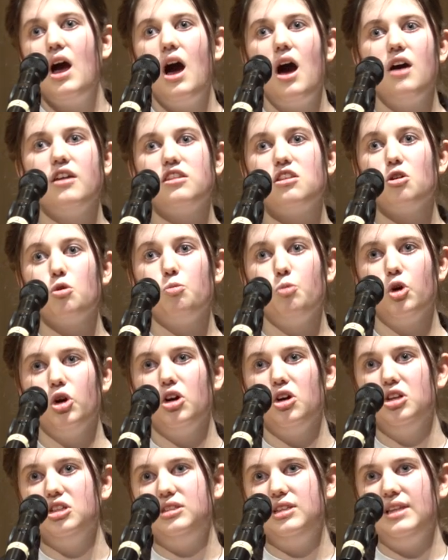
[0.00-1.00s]

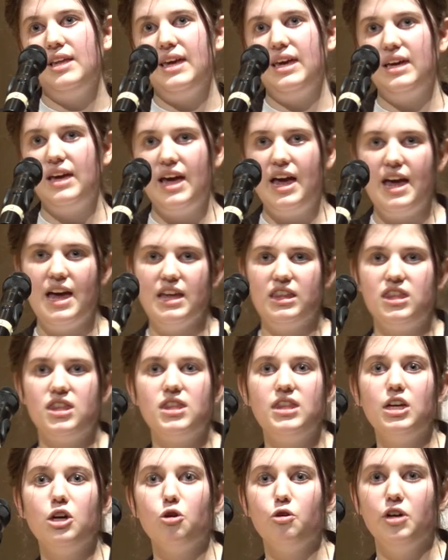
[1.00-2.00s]
otherworldly,
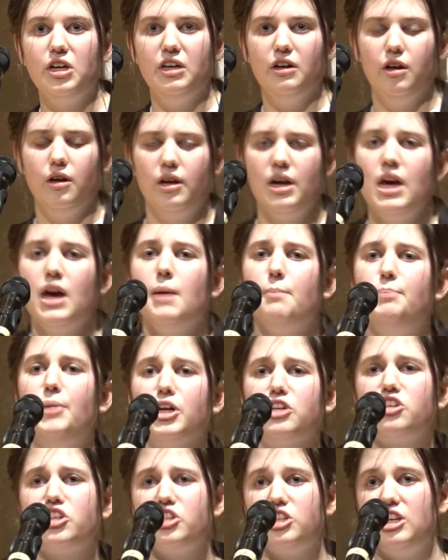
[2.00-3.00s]
ethereal,
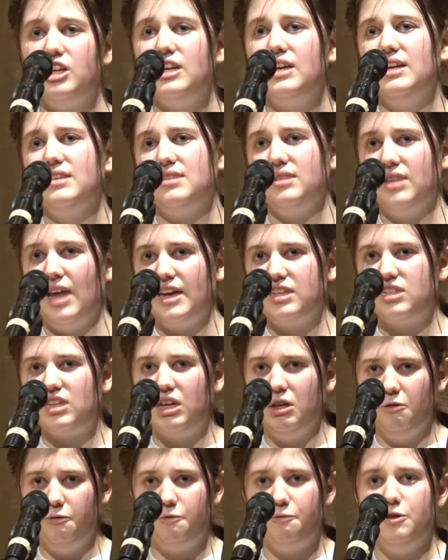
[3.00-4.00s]
but she is less
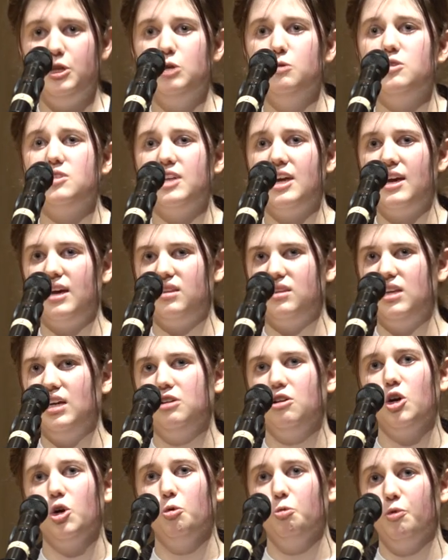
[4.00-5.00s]
confusing
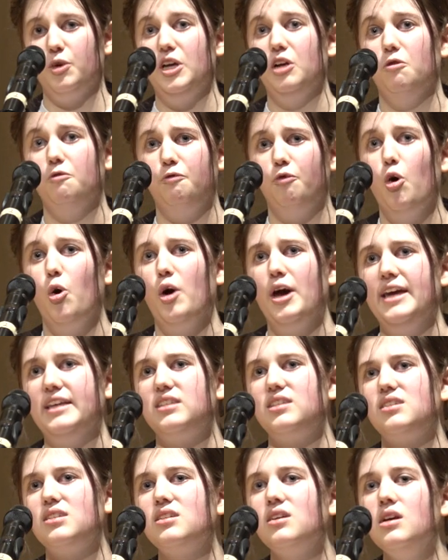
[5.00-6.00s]
than her real
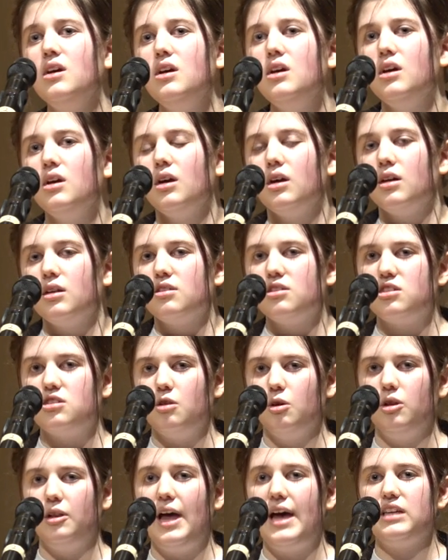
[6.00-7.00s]
voice,
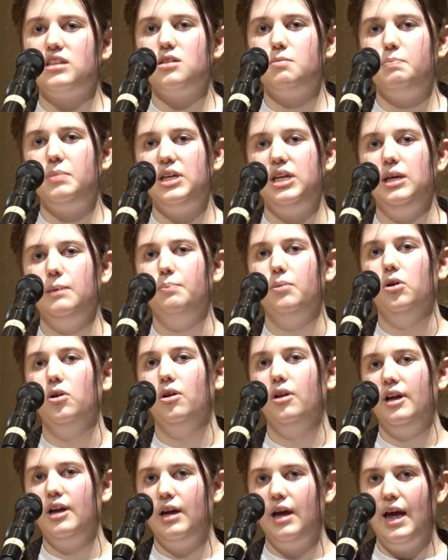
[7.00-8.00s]
so less
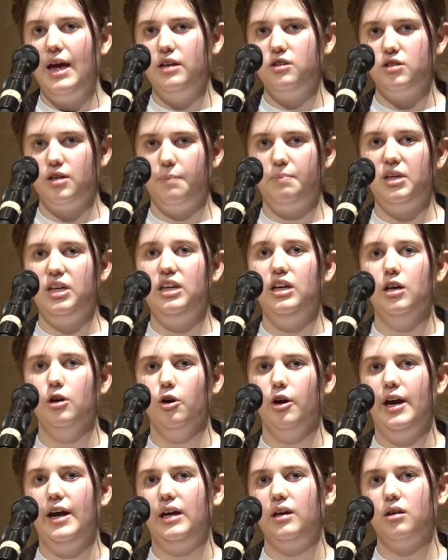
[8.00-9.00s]
people end up
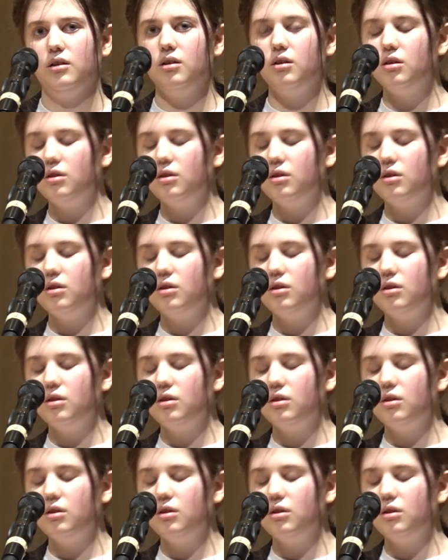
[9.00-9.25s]
hearing.